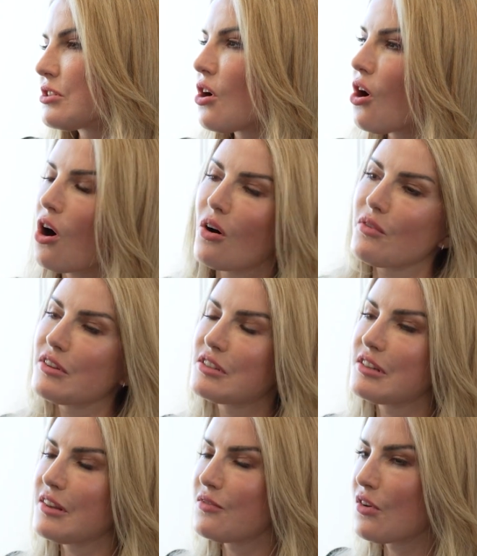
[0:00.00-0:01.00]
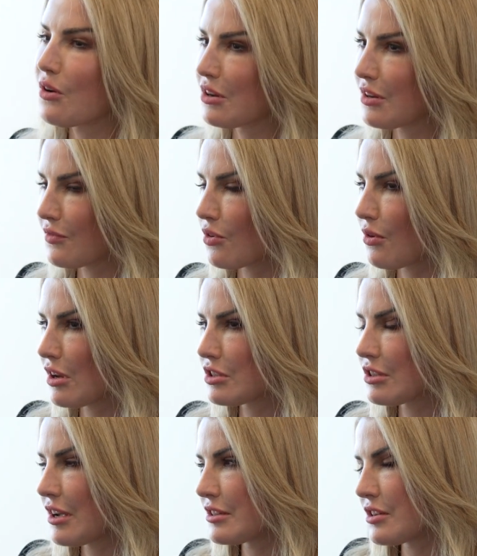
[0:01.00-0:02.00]
is obviously very
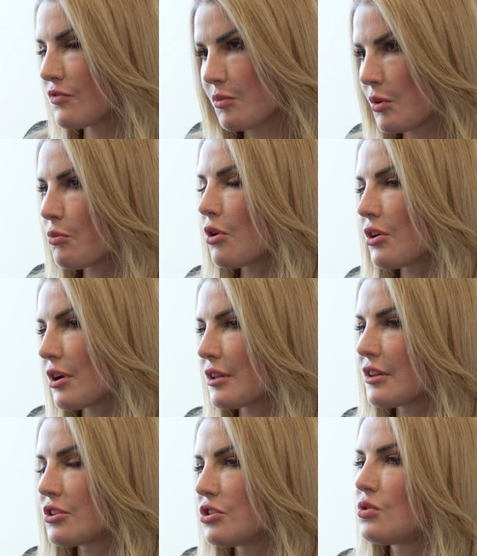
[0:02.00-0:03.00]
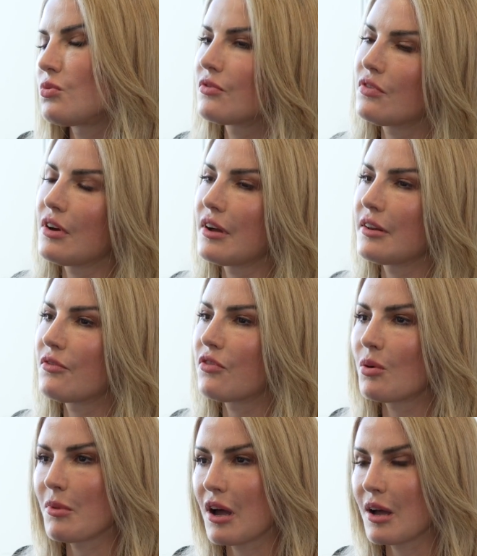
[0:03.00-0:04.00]
differentiated from the product that you would find from a